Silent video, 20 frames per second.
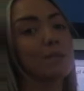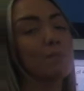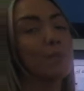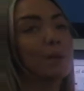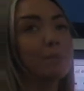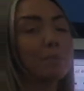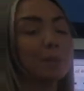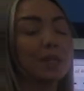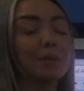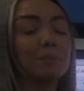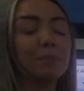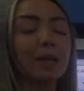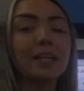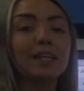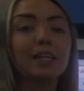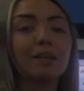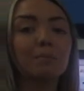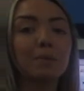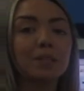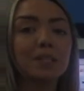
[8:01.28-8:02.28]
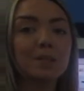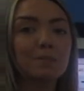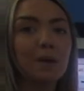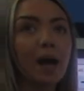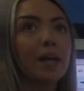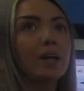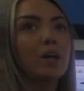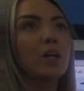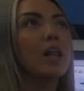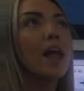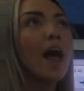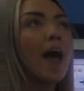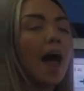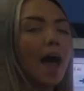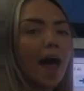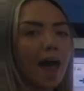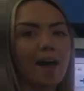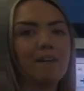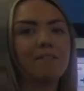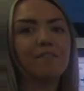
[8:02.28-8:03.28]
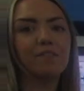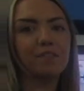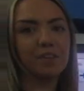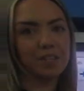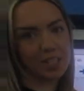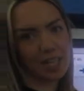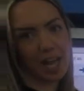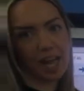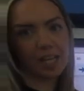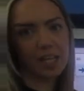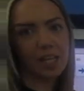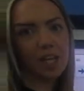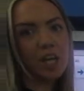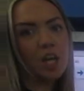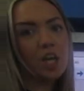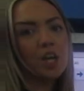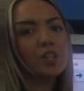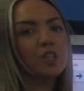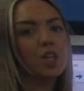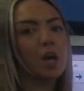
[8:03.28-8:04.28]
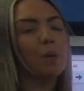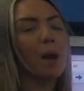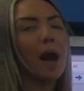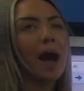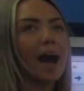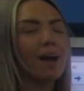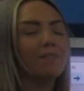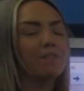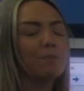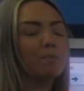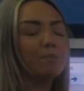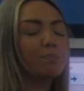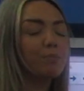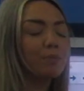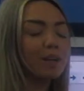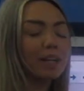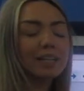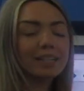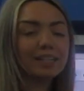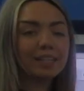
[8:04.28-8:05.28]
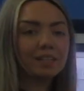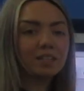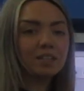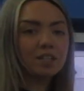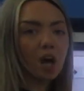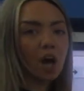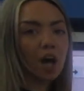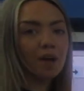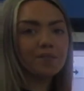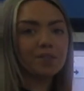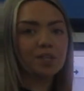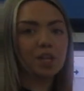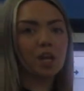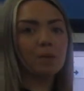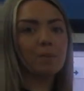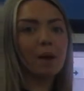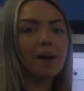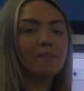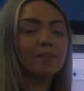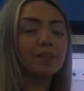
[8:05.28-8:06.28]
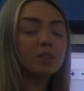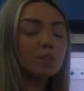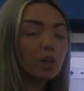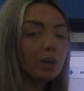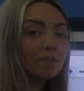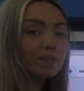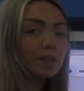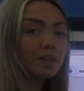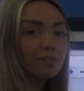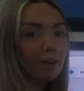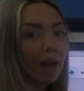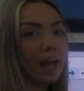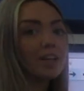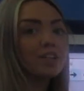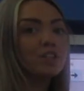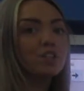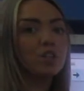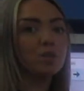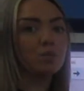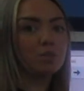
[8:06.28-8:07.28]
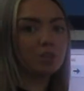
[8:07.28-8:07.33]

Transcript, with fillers: been making me smile every day. So have a brilliant half term, have a lovely rest, you